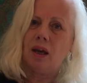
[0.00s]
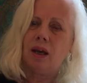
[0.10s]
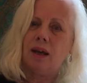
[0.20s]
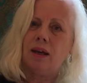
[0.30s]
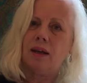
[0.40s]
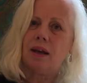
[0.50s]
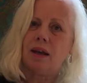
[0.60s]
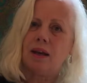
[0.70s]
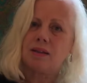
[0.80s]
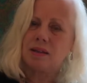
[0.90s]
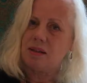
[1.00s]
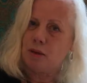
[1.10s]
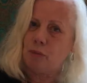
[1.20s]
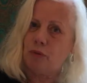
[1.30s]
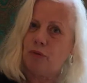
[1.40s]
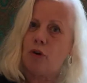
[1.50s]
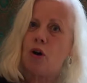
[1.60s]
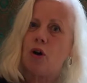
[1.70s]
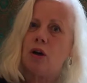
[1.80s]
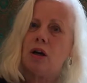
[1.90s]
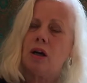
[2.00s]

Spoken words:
And as I said before,